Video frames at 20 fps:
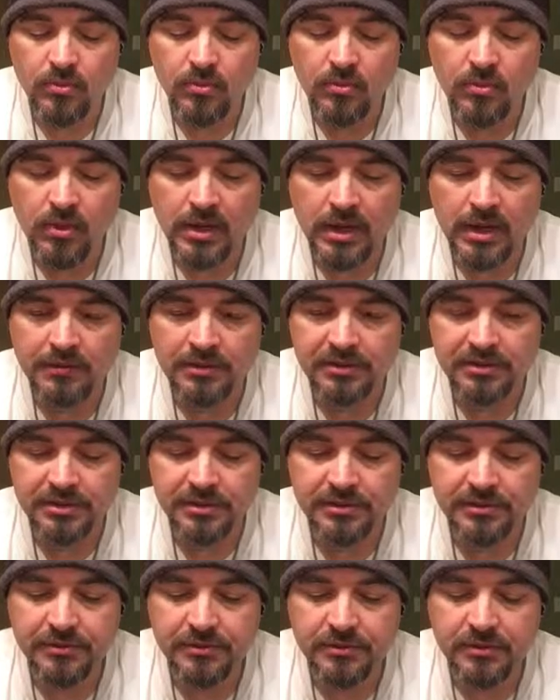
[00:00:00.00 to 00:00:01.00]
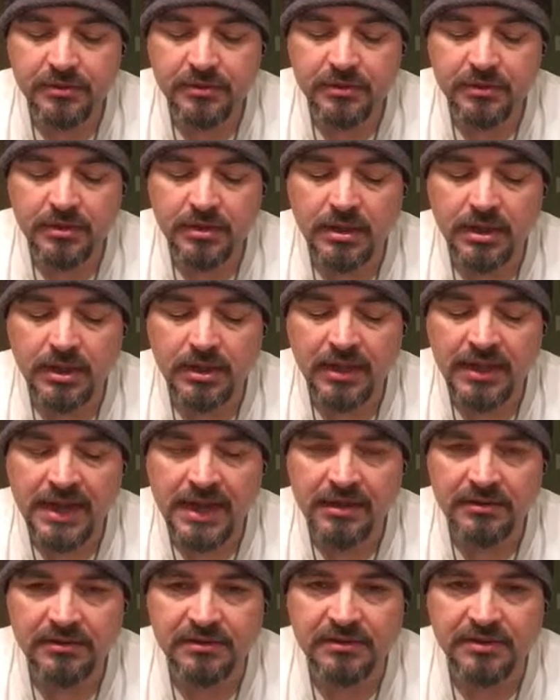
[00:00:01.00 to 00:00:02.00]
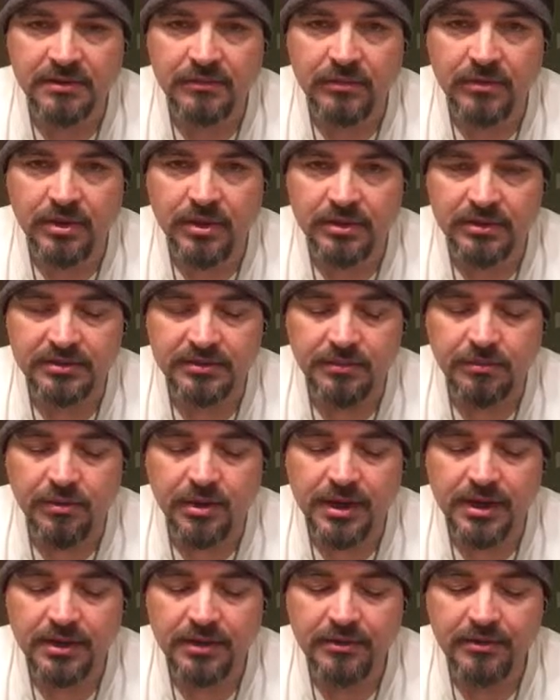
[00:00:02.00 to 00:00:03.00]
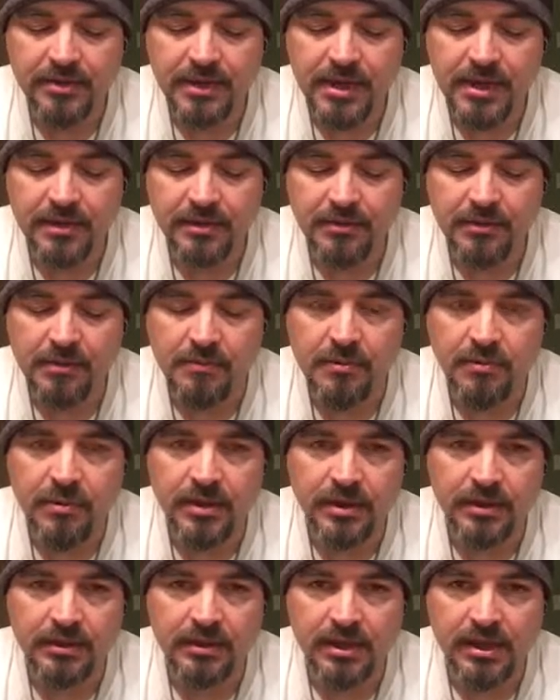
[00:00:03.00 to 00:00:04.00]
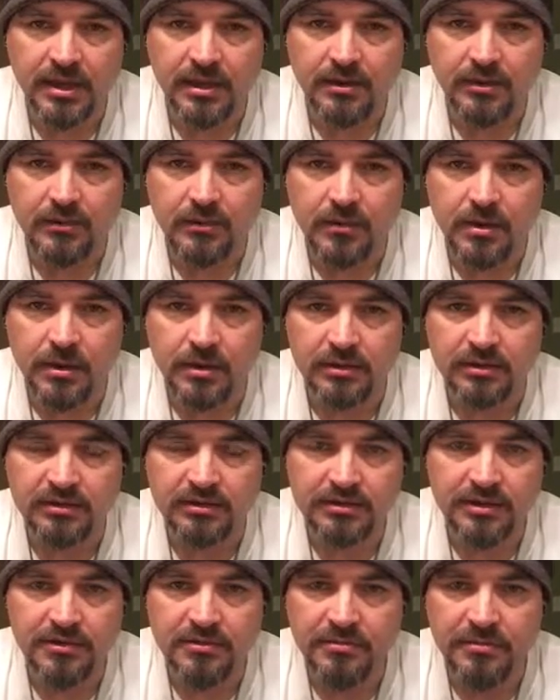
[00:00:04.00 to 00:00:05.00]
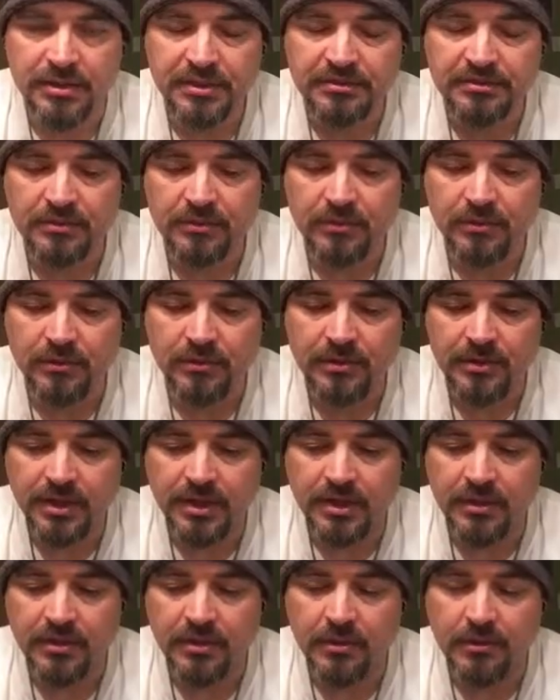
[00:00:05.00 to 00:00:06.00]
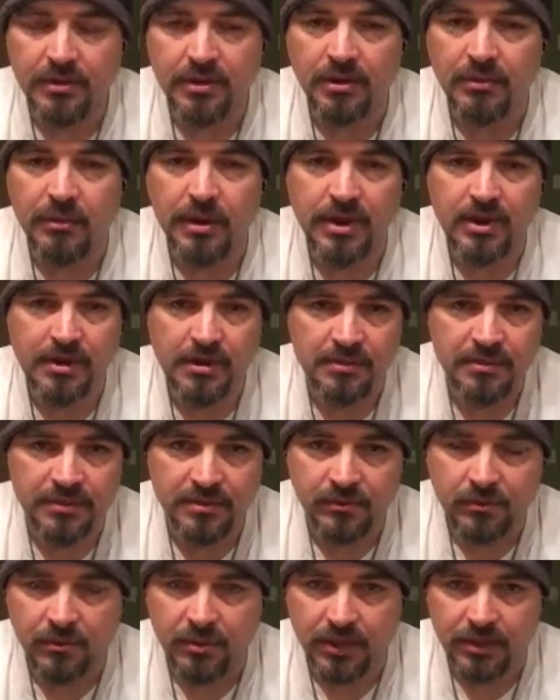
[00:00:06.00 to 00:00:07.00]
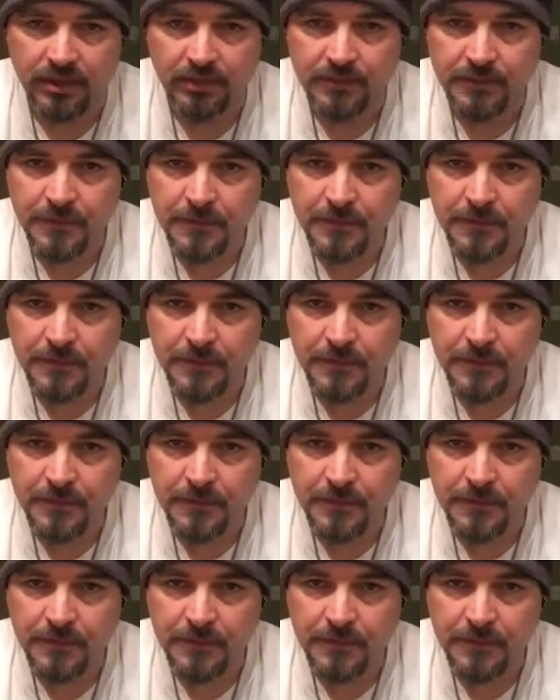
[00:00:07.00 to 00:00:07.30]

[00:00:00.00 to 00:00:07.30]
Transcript: why would you allow someone to break you down to a point that you are so miserable that you don't want to wake up in the morning?